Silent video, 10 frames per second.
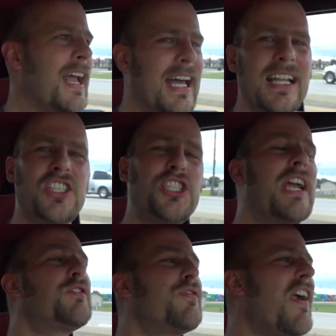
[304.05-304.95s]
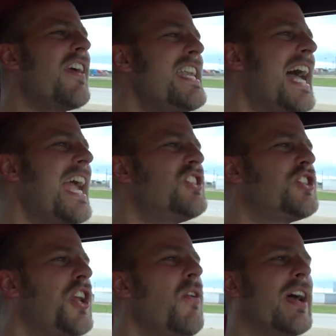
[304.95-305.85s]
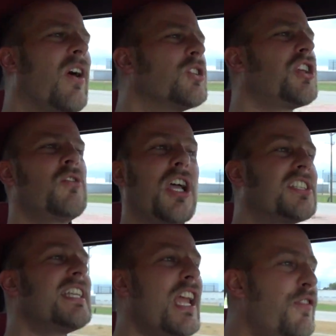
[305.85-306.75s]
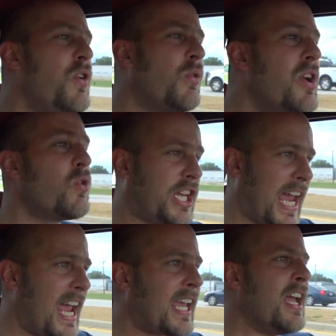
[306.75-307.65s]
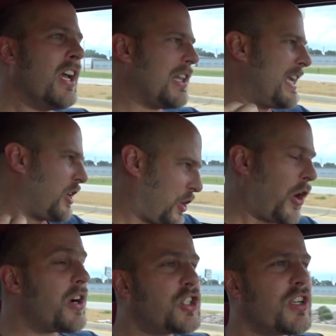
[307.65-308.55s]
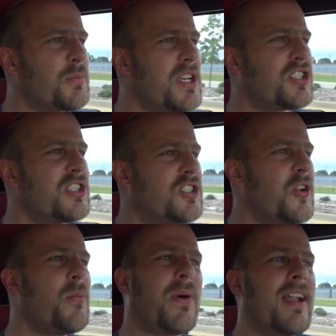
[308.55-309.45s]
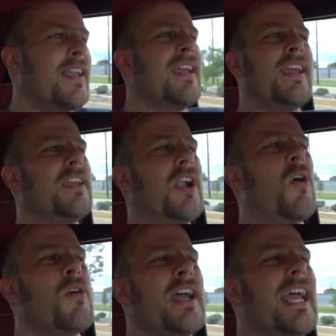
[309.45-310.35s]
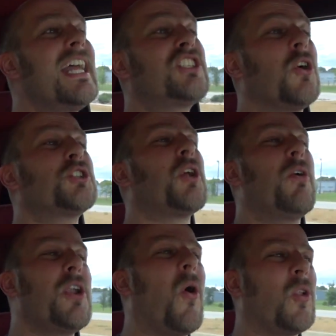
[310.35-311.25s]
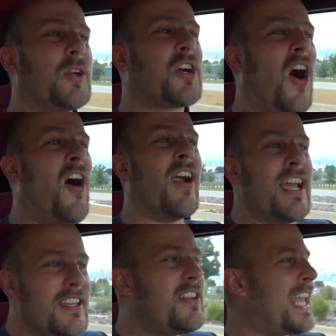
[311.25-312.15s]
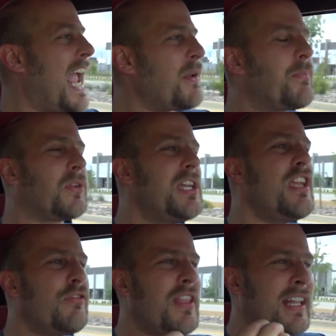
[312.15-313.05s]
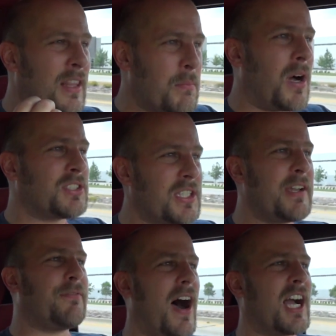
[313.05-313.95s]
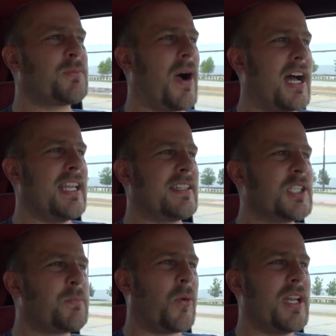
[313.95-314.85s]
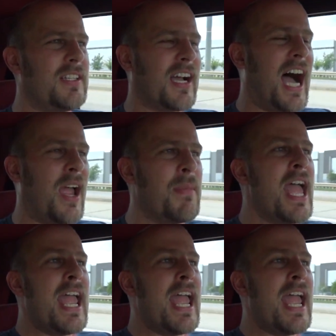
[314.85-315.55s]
And it shifts very nice too. It also doesn't give you a real kick like the current transmissions do, but you know, it's also an older car. You can't believe that the Mustang Foxbody at this point in time